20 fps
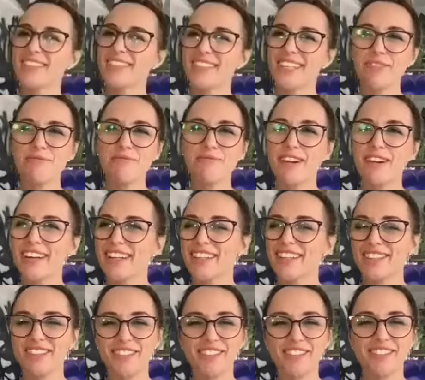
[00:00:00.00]
the same way
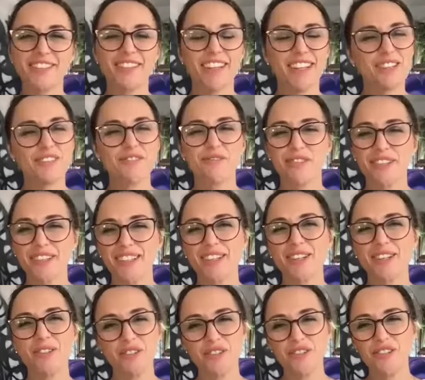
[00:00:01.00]
as you. That's really
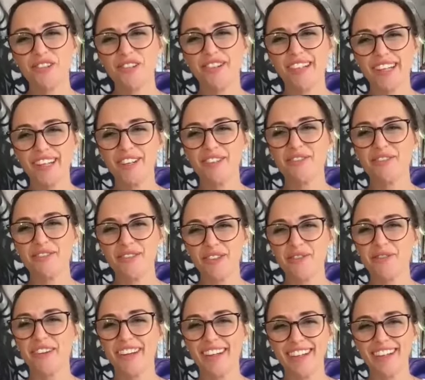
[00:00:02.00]
cool and
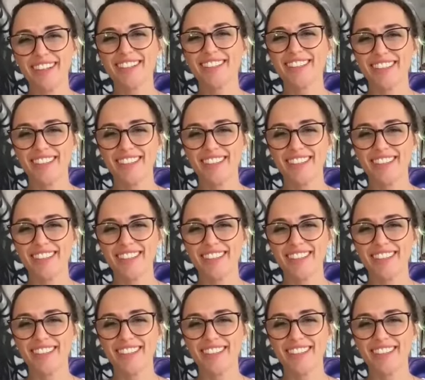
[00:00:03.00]
affirming